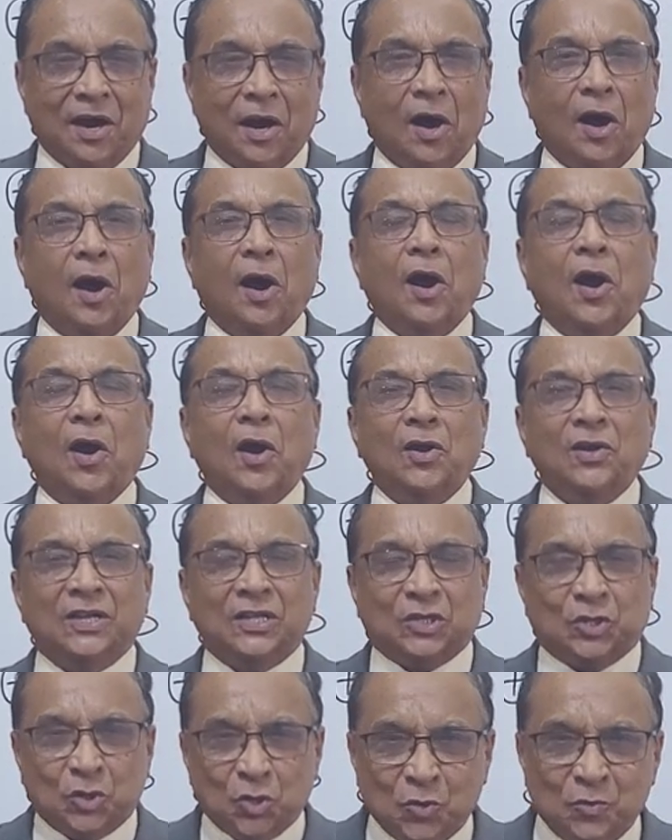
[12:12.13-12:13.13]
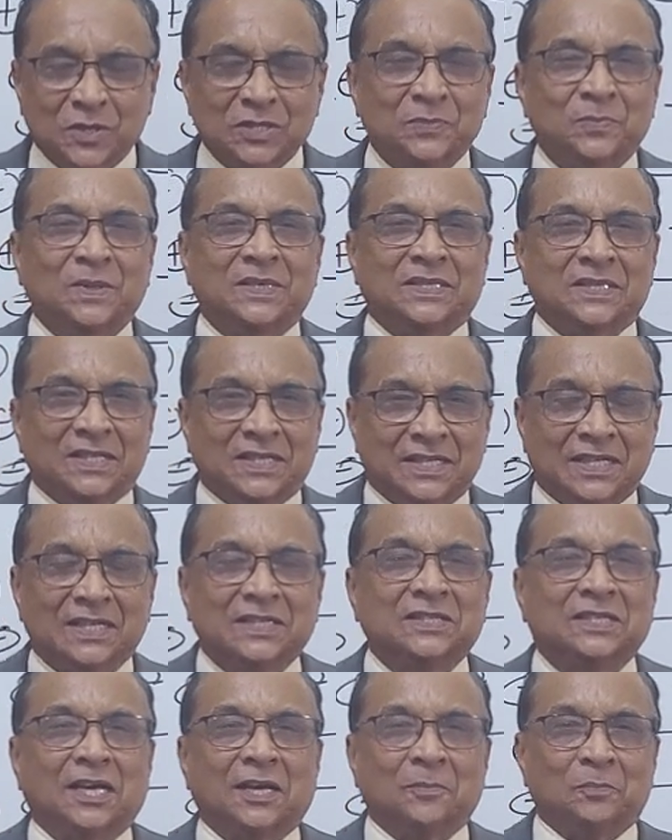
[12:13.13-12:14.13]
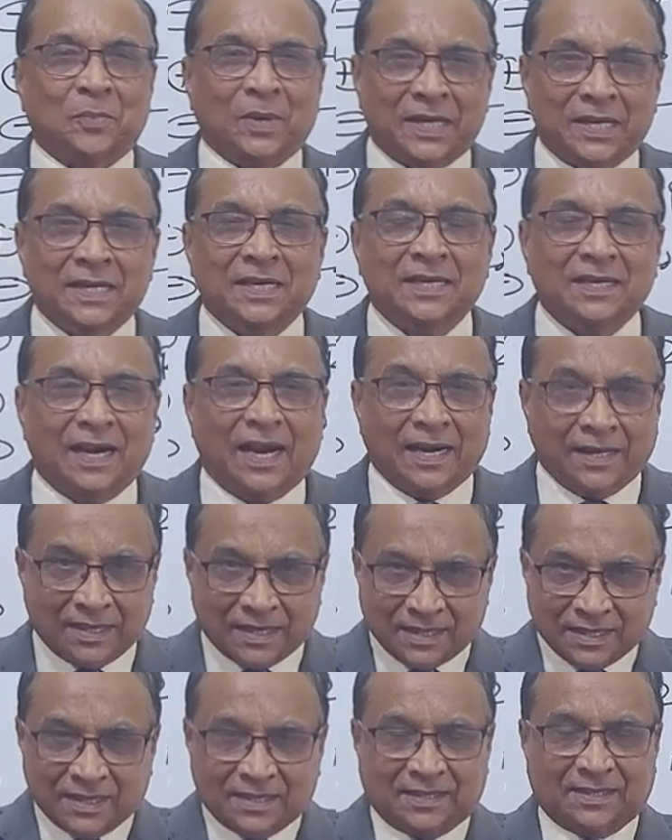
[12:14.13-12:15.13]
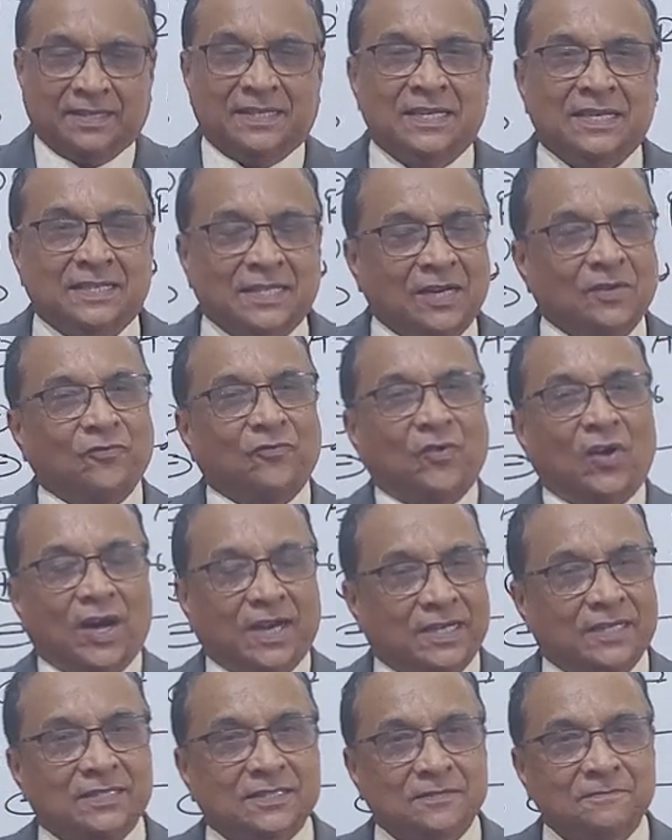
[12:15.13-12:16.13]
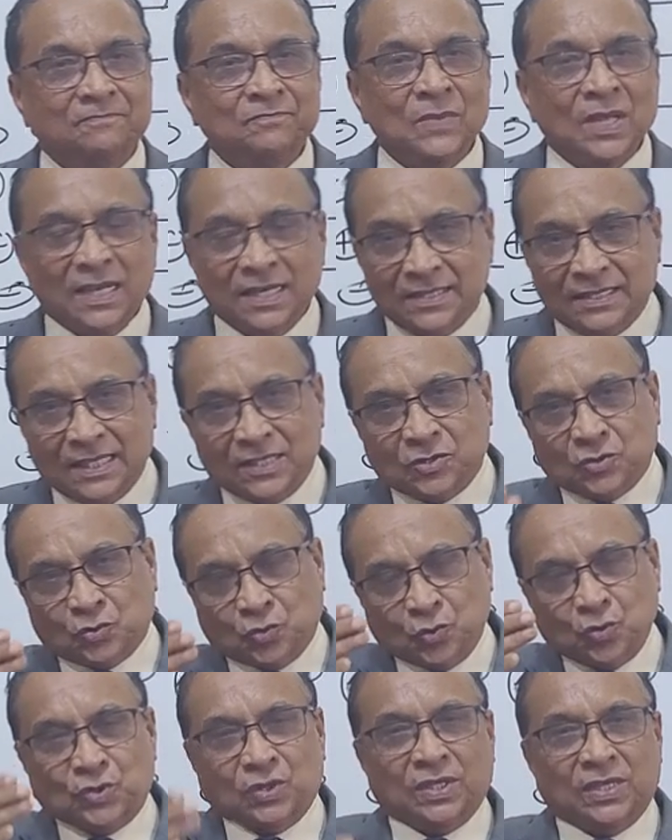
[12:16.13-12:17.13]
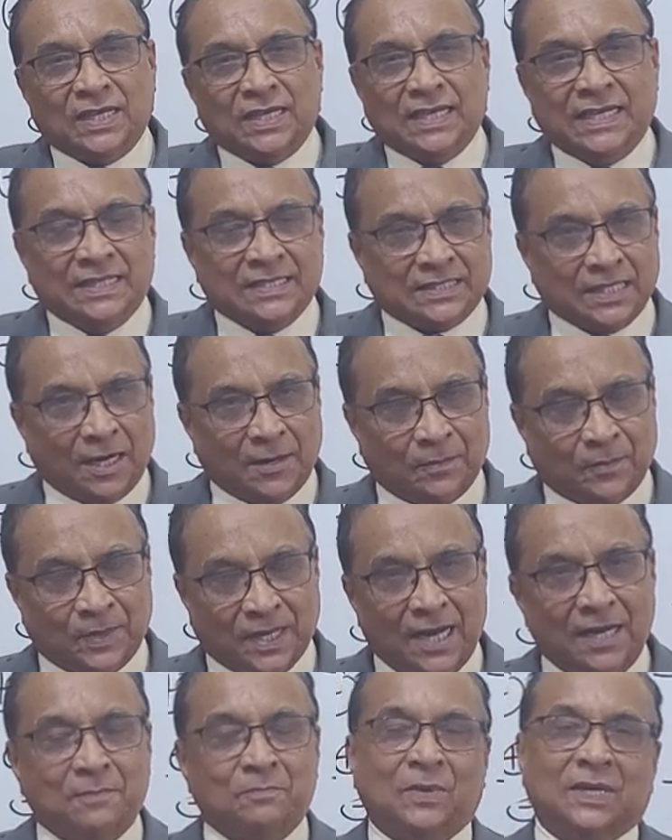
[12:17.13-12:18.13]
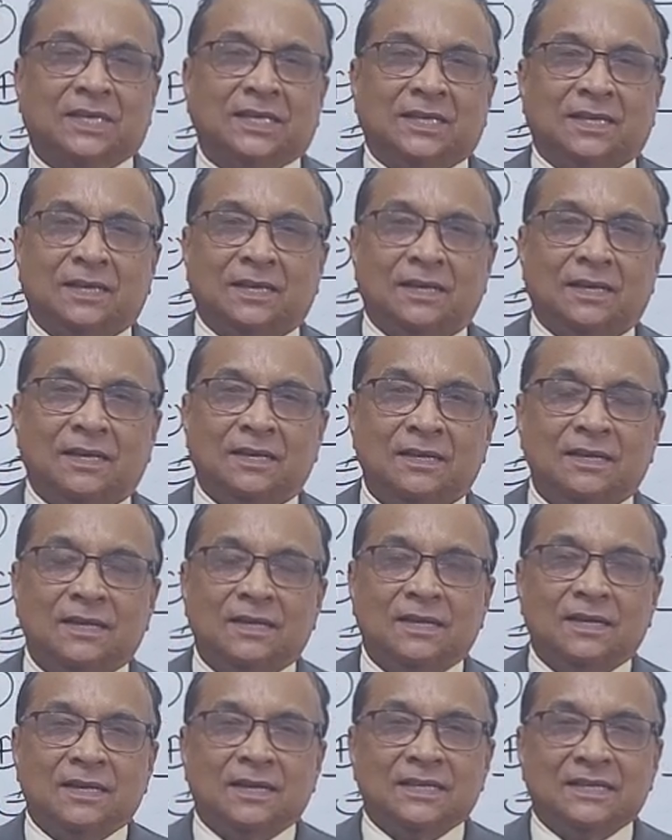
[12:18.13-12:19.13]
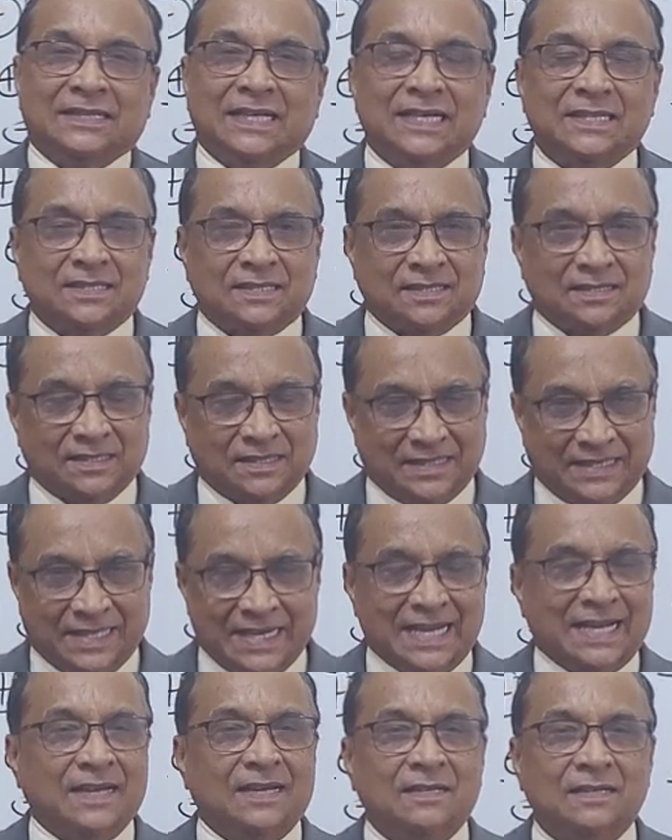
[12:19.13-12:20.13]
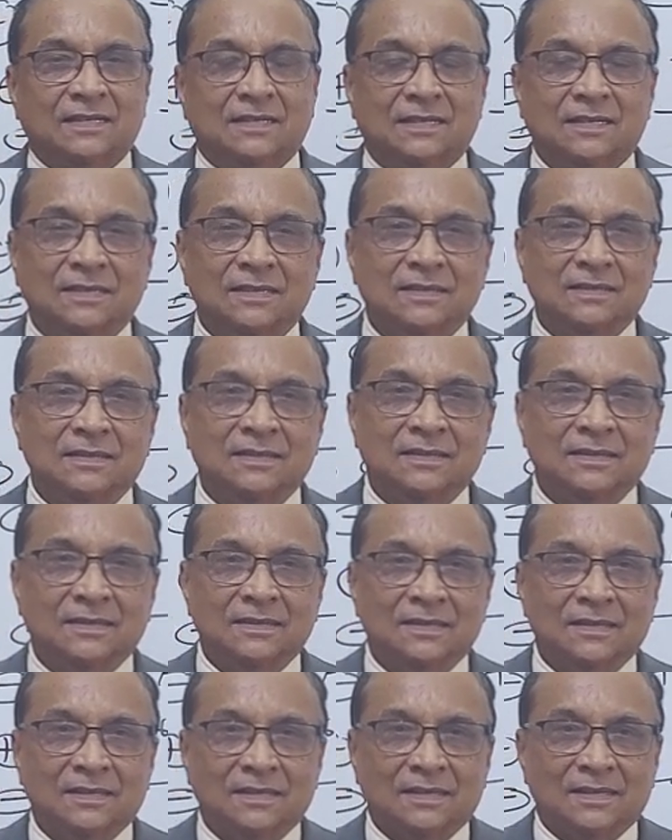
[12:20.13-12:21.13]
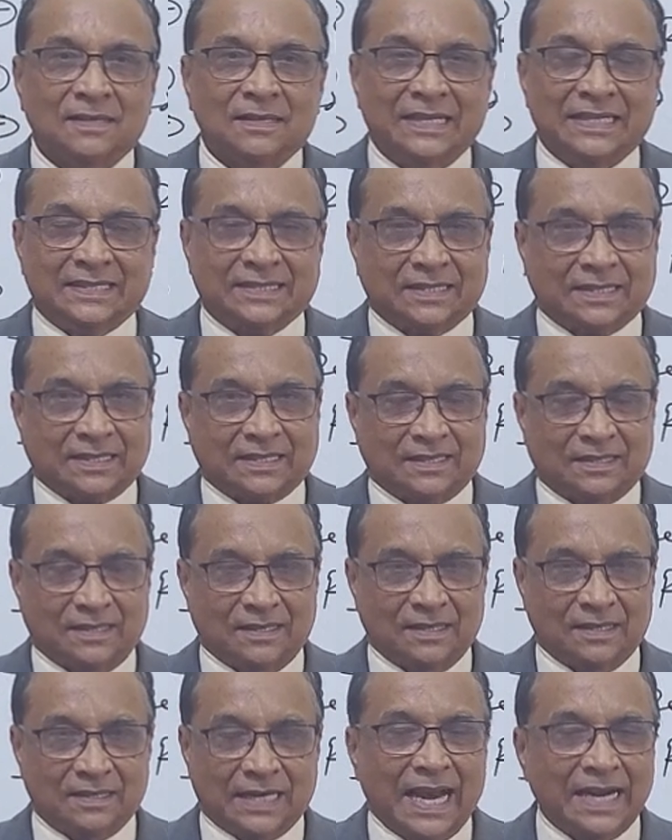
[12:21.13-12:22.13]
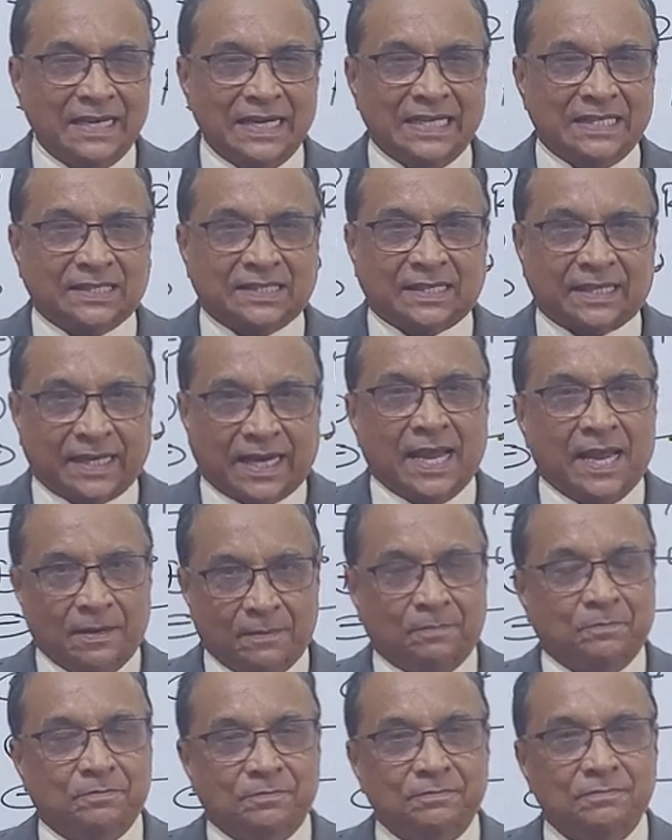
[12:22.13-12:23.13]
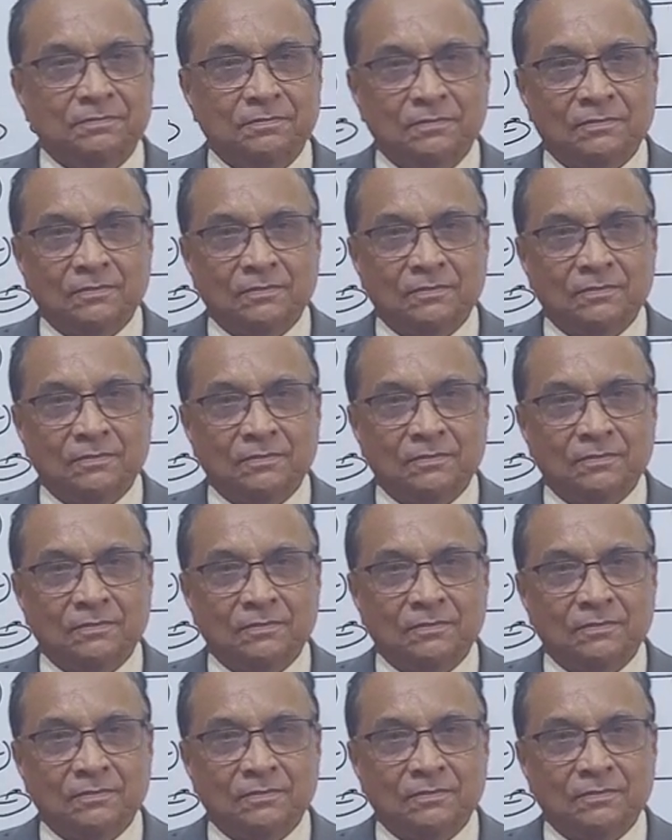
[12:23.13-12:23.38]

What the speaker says: all the humus materials are buried under the trees and forest. Just 2-3 inches of that material, just dig it, that scrape